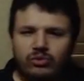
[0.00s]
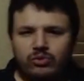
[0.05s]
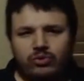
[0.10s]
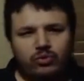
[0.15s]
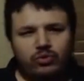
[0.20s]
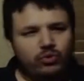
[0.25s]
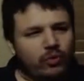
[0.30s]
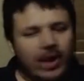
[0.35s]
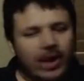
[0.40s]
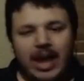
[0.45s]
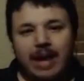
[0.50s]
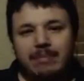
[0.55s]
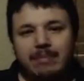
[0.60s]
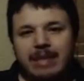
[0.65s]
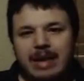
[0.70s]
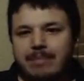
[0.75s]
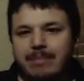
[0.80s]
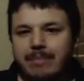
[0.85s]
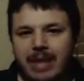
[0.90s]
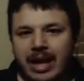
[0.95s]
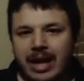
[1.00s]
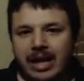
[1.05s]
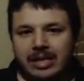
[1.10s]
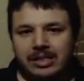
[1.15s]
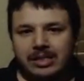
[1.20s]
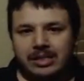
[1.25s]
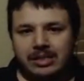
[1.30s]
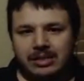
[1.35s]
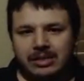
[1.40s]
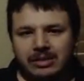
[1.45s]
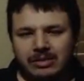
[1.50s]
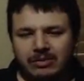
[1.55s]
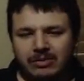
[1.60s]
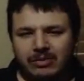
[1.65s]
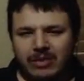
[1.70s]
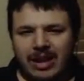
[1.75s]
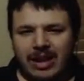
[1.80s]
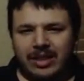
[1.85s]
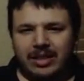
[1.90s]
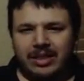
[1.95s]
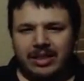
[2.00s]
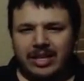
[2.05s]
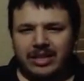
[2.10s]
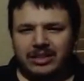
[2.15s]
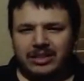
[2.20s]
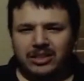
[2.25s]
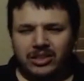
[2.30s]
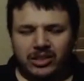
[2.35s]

Grammy bait rather than